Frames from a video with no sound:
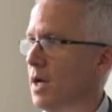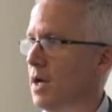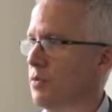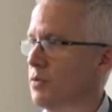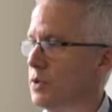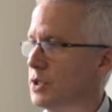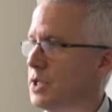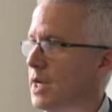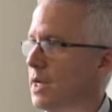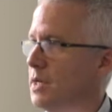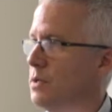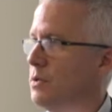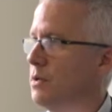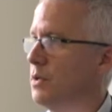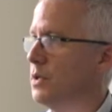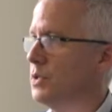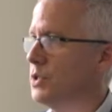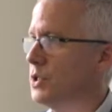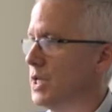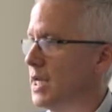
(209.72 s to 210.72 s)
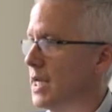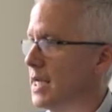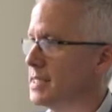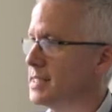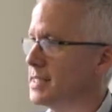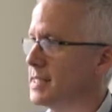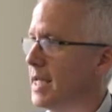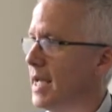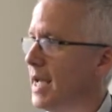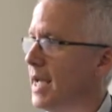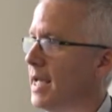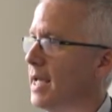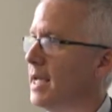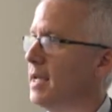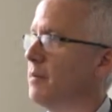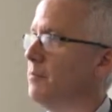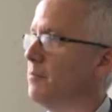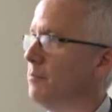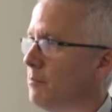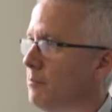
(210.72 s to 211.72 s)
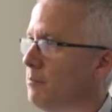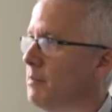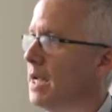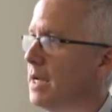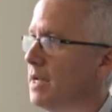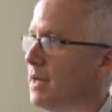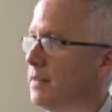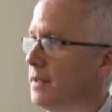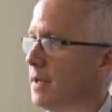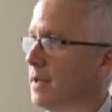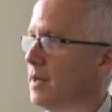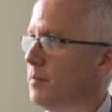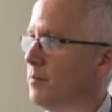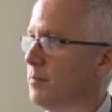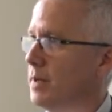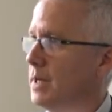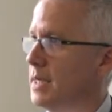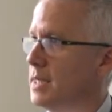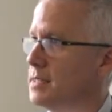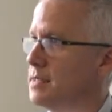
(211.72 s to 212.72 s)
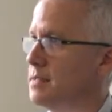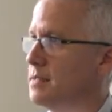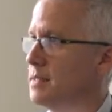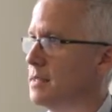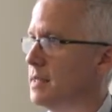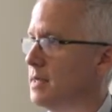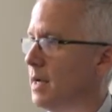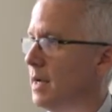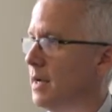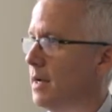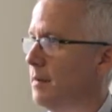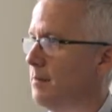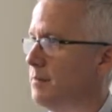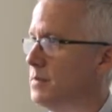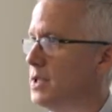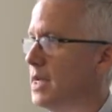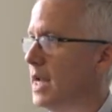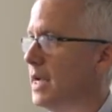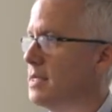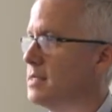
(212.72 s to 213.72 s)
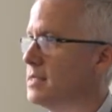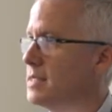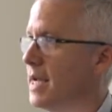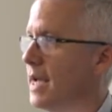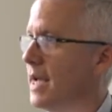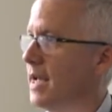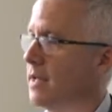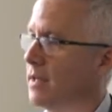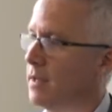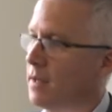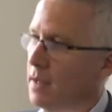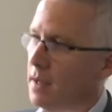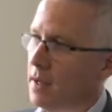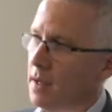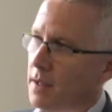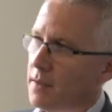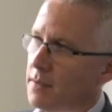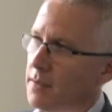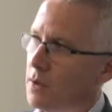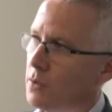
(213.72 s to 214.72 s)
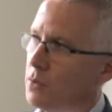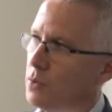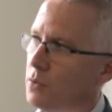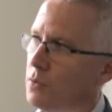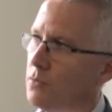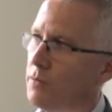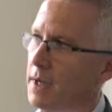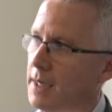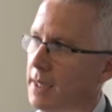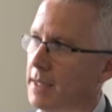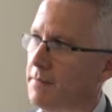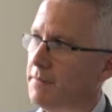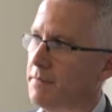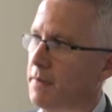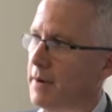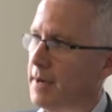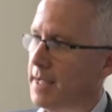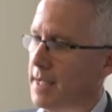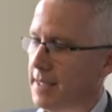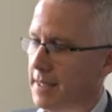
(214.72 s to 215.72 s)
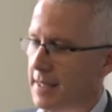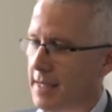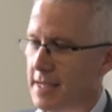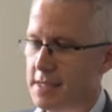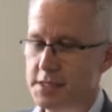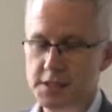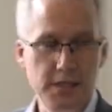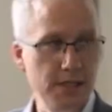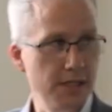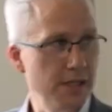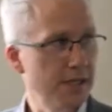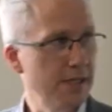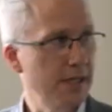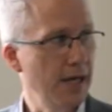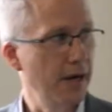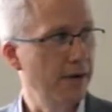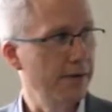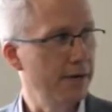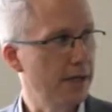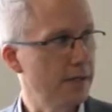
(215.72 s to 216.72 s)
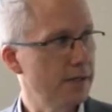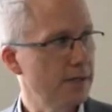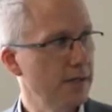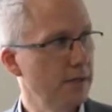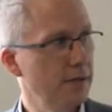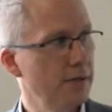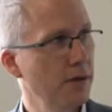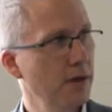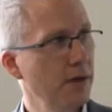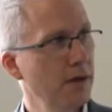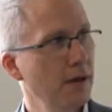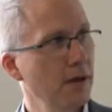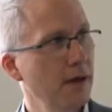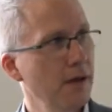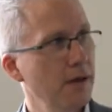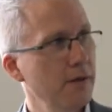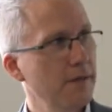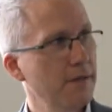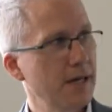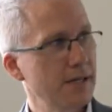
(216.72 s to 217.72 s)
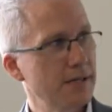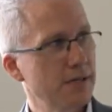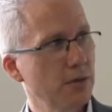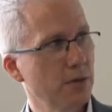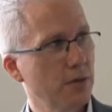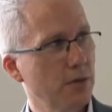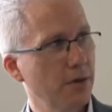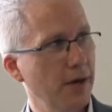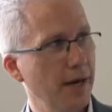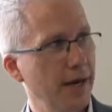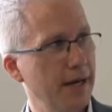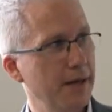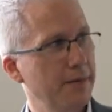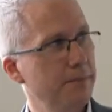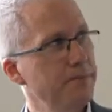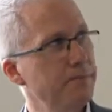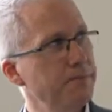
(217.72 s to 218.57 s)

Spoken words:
Regeneron, GSK, many other companies, Genentech. They're all really very engaged in this area. So that's all great.